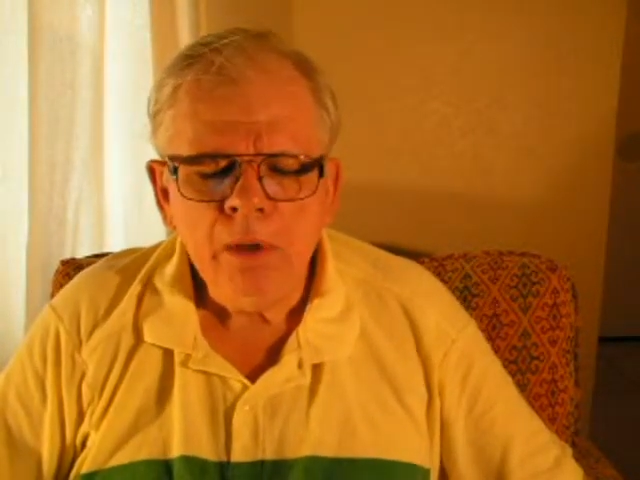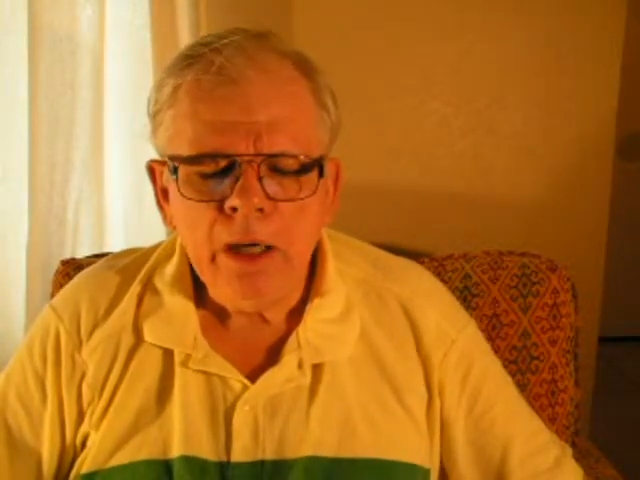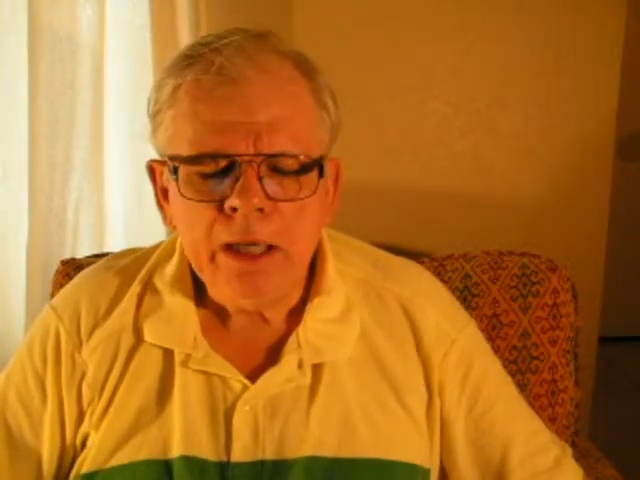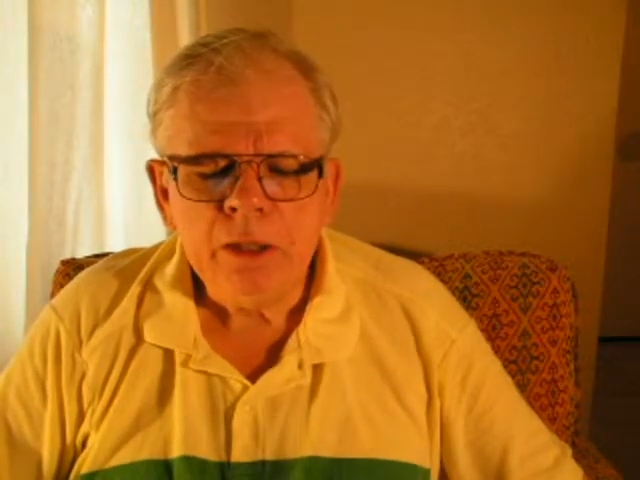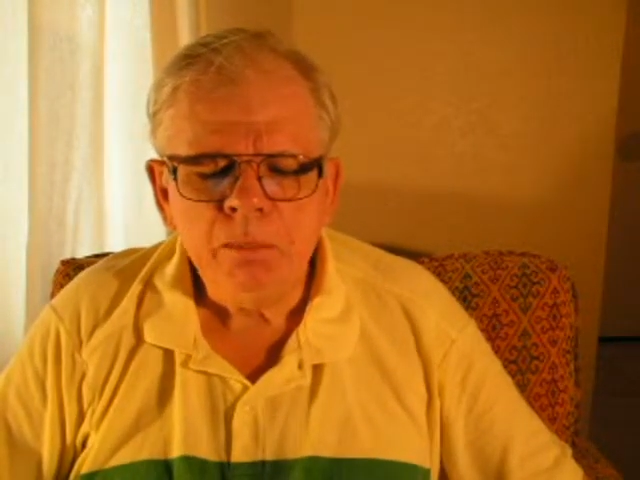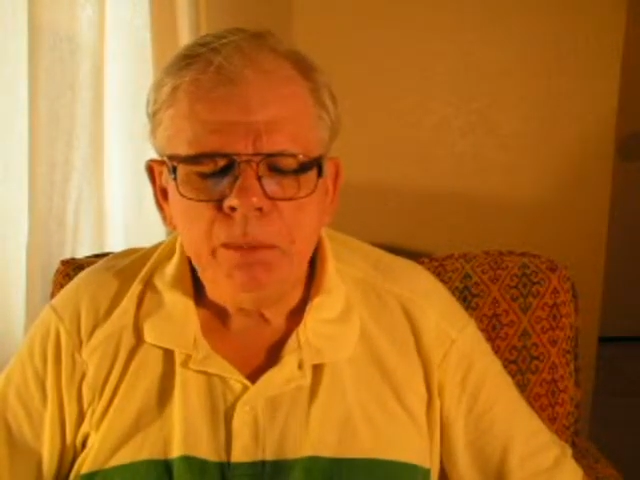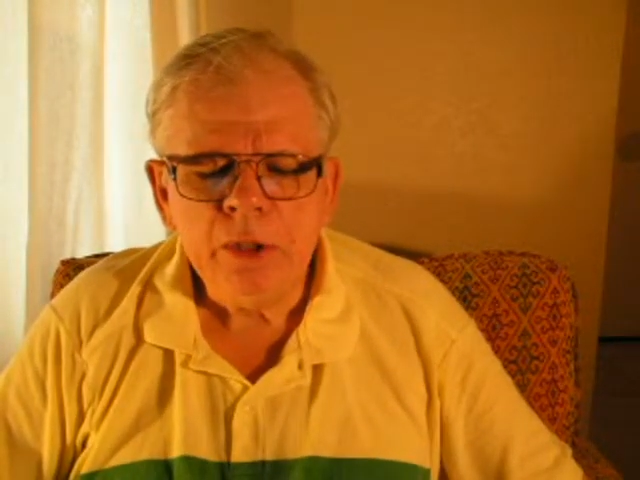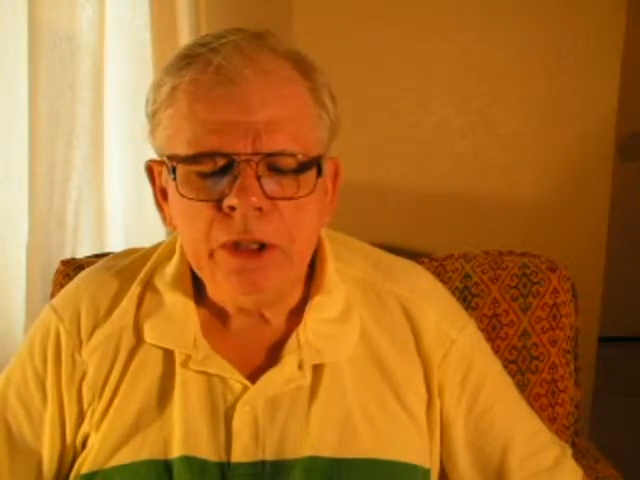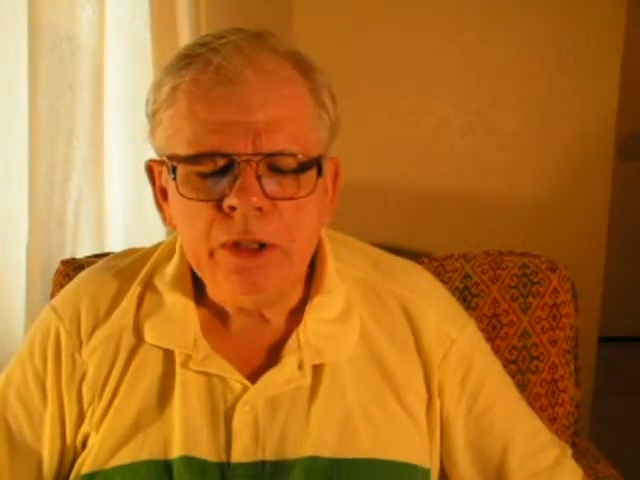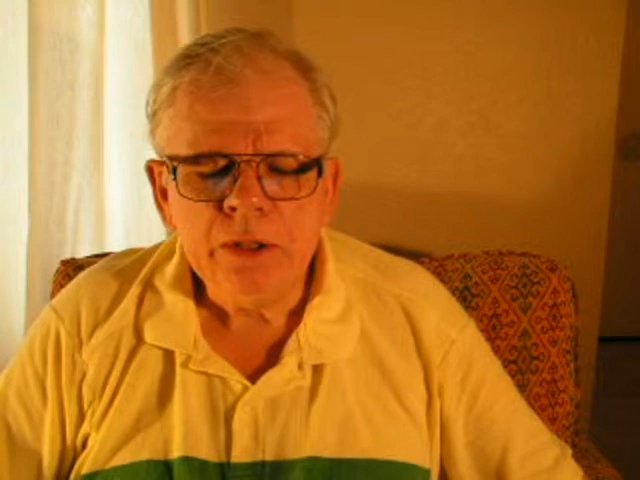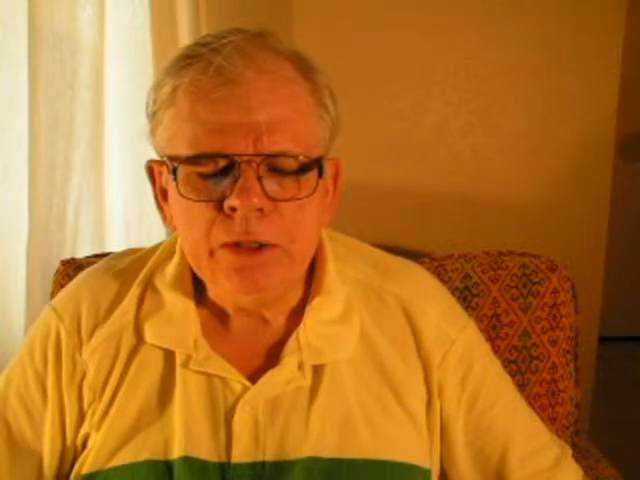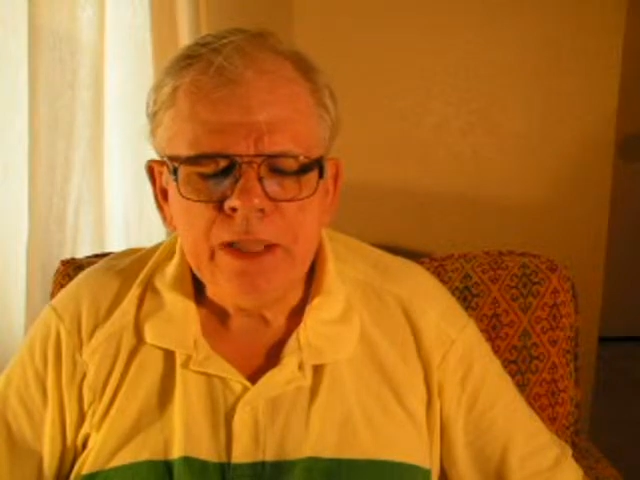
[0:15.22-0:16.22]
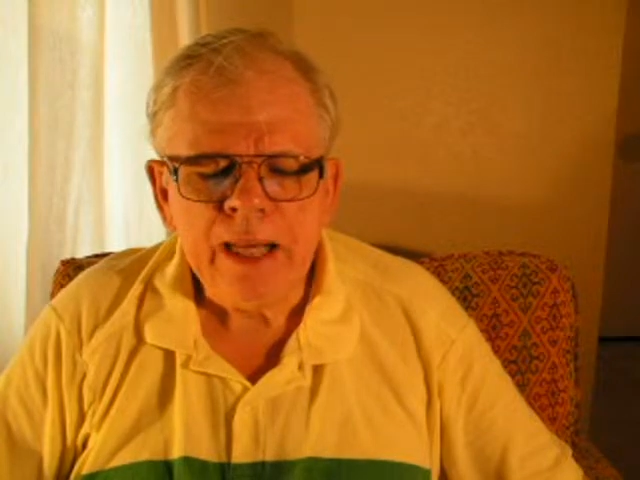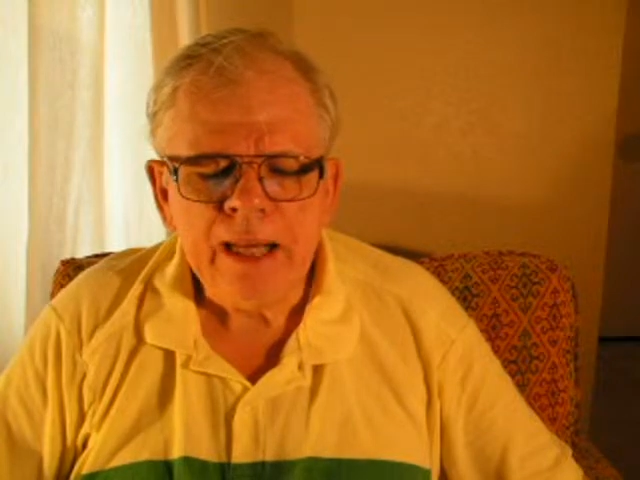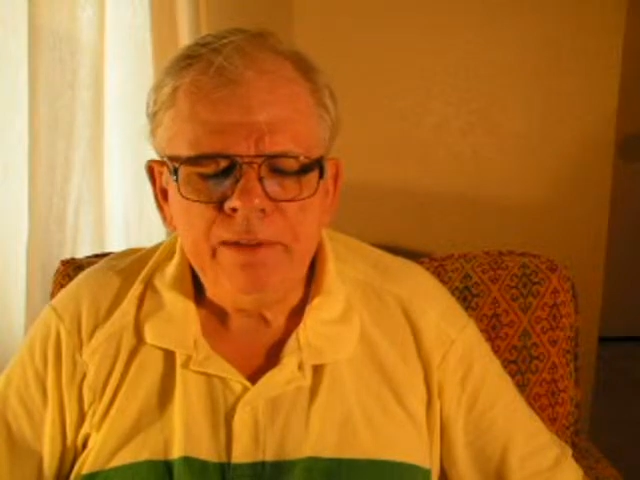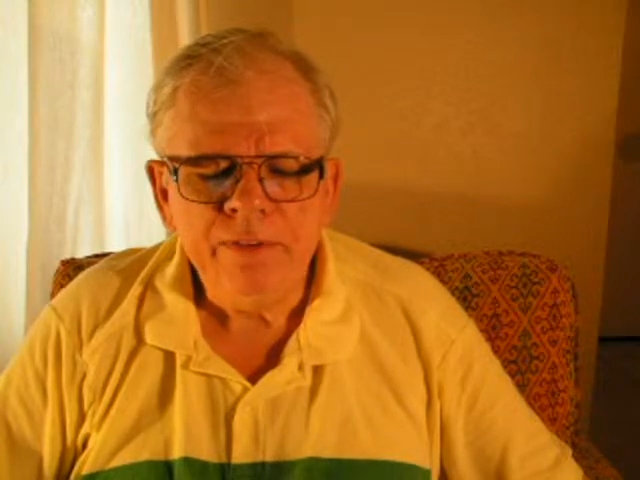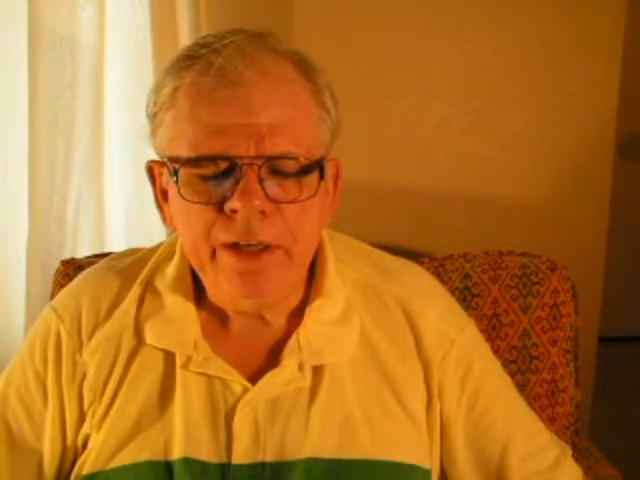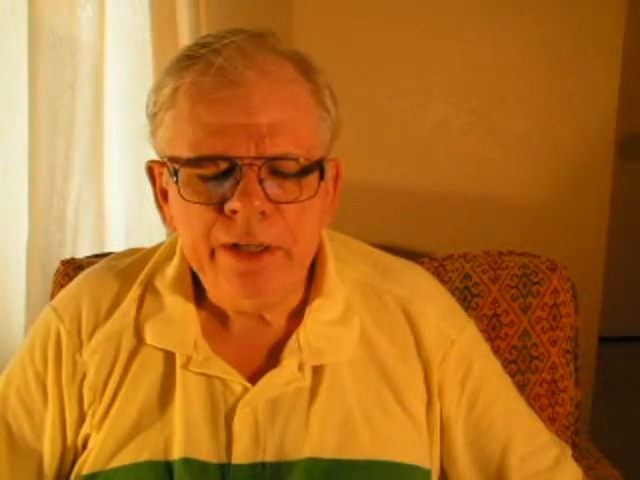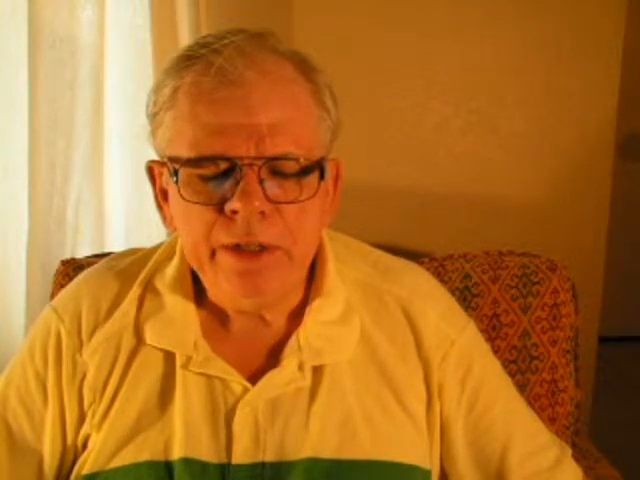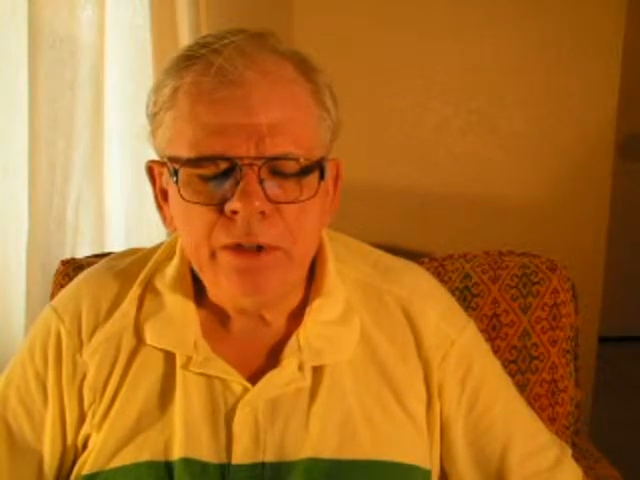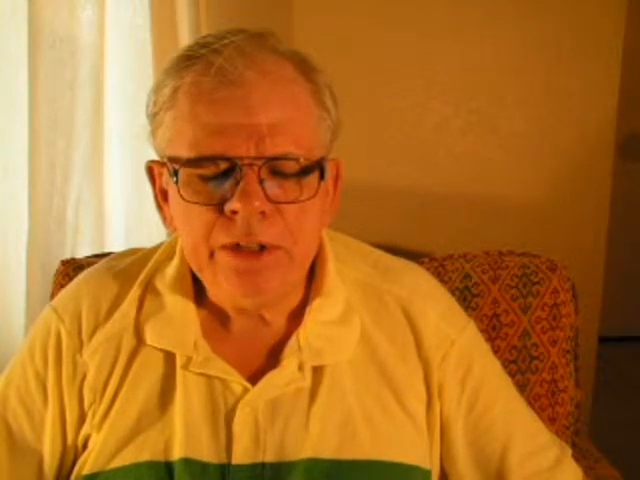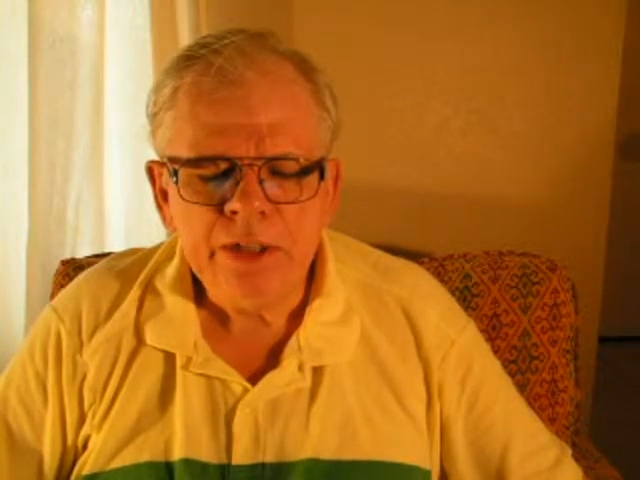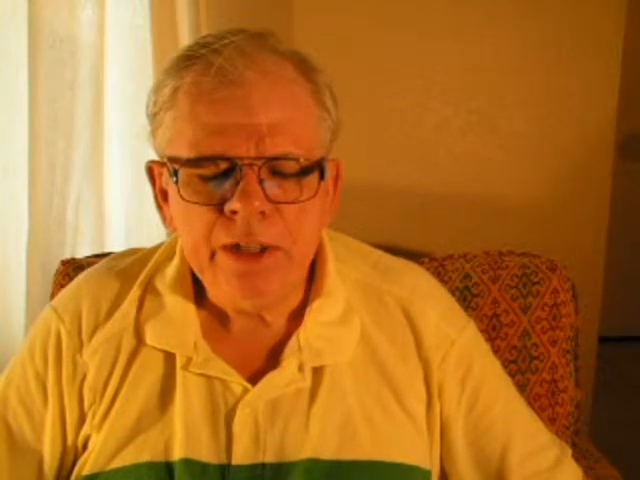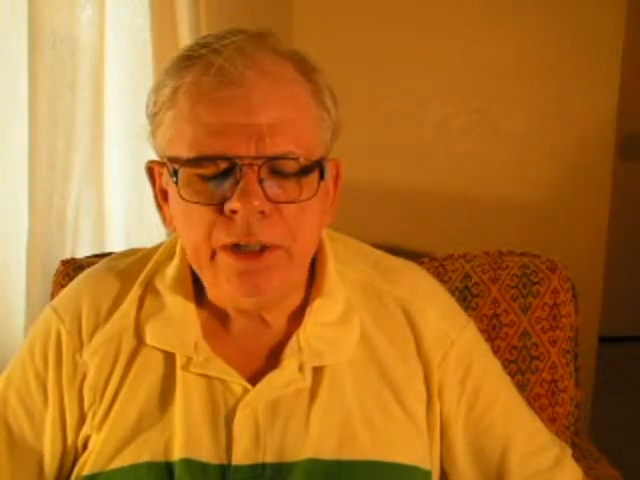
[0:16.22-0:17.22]
I would like to produce a
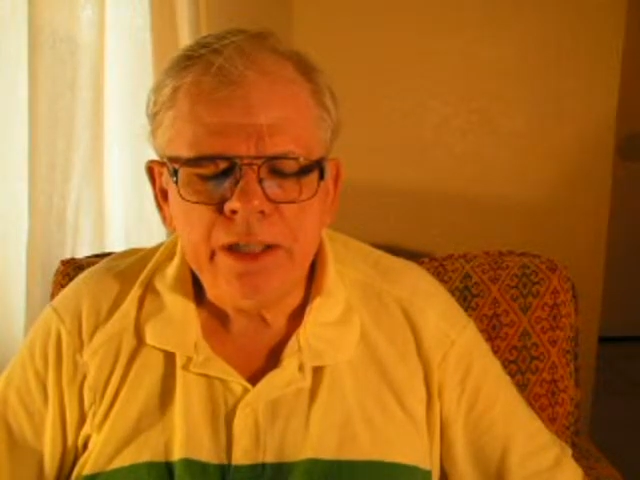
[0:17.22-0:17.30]
video